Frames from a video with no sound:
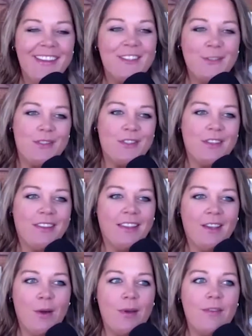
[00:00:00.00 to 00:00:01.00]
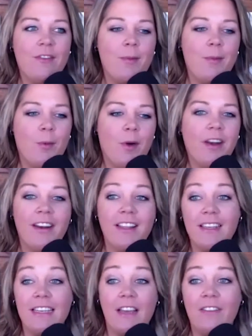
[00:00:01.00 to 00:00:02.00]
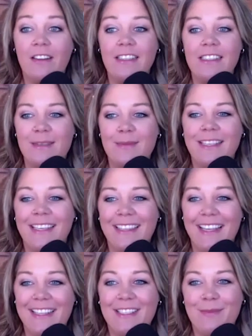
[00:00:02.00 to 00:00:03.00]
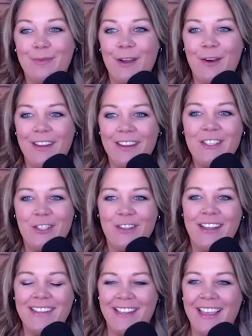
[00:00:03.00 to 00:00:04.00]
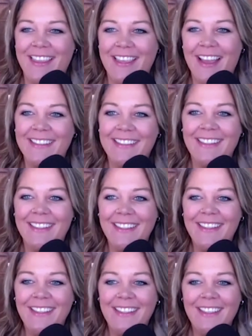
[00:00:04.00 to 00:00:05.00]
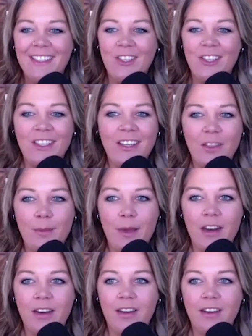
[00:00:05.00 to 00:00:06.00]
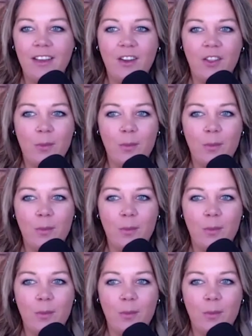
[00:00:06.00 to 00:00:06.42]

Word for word: So certainly going for number one, and it definitely seems like that's a priority. Did you guys like the accent? It could another no. banner. Another.